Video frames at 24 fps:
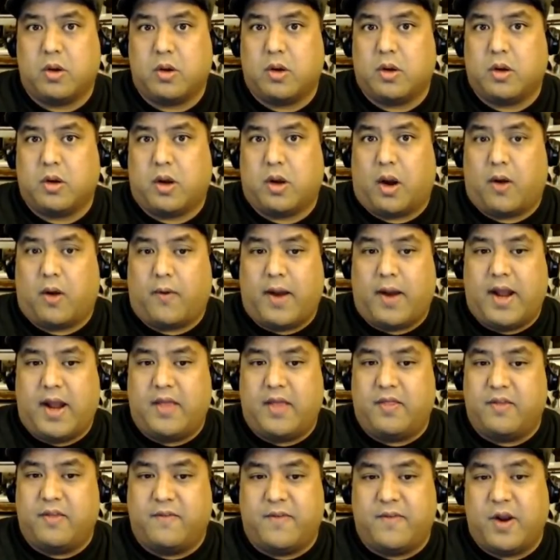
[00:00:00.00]
Yeah. All
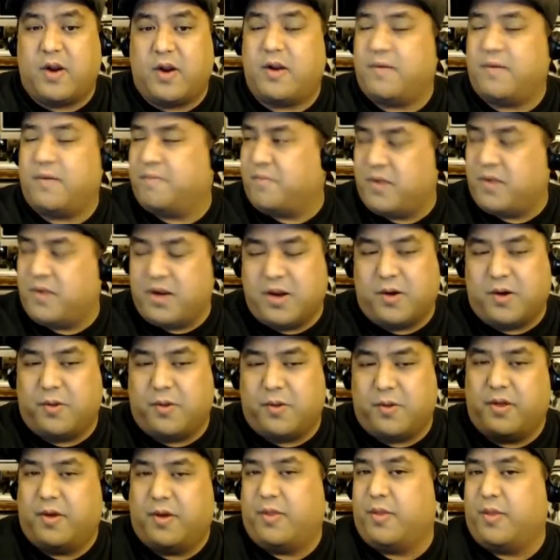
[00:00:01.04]
right. The very,
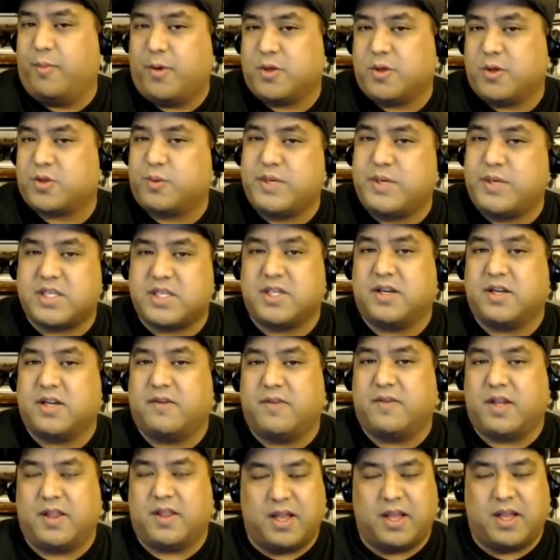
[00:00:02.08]
the most recent
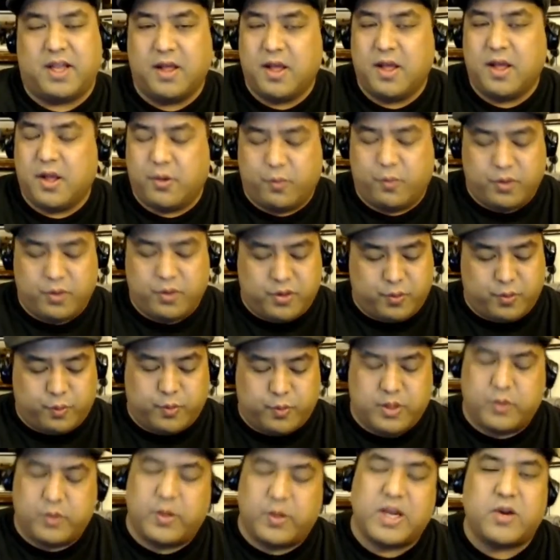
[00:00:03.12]
of it, with the
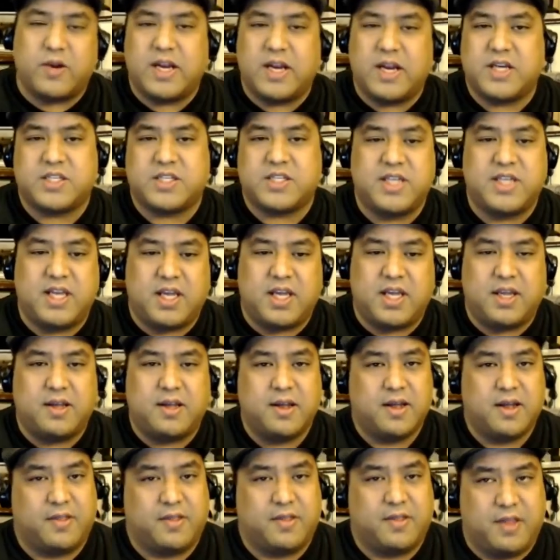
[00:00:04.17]
Wind Waker HD,
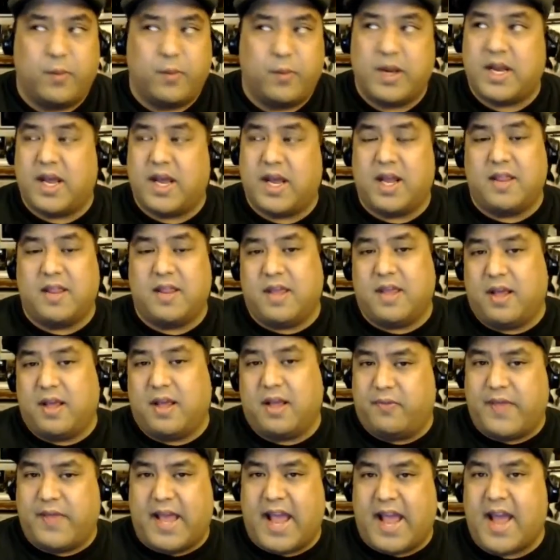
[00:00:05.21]
they went ahead,
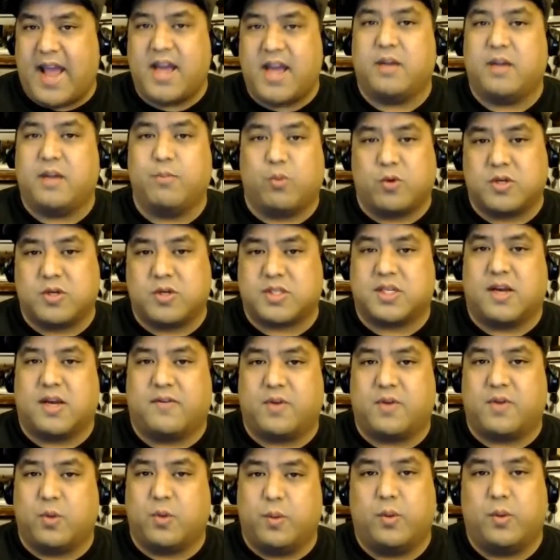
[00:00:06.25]
they added more
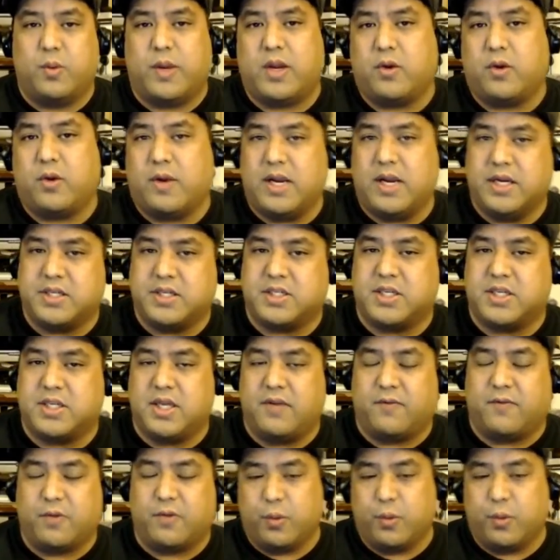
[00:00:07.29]
stuff to Wind Waker
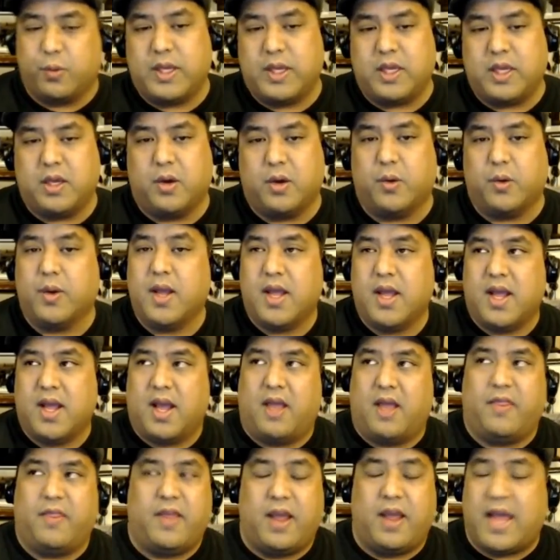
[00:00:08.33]
HD for the Wii U,
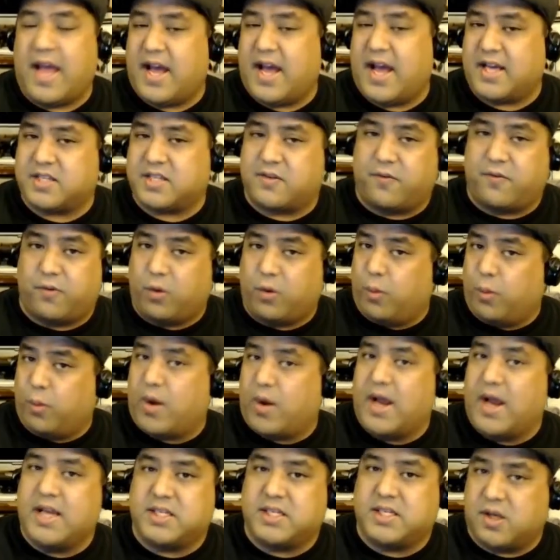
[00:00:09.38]
and they asked full
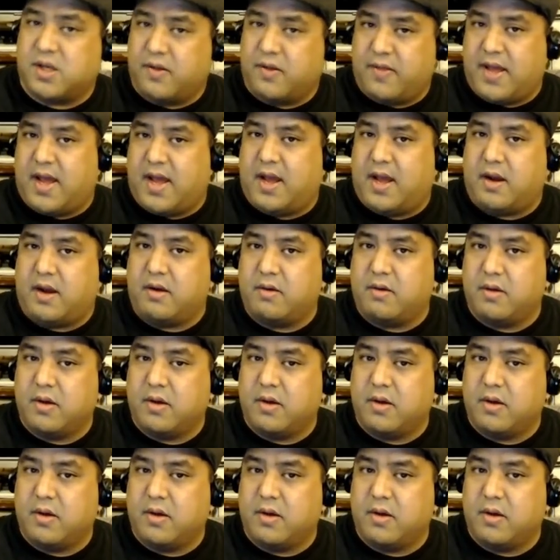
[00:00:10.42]
price on that.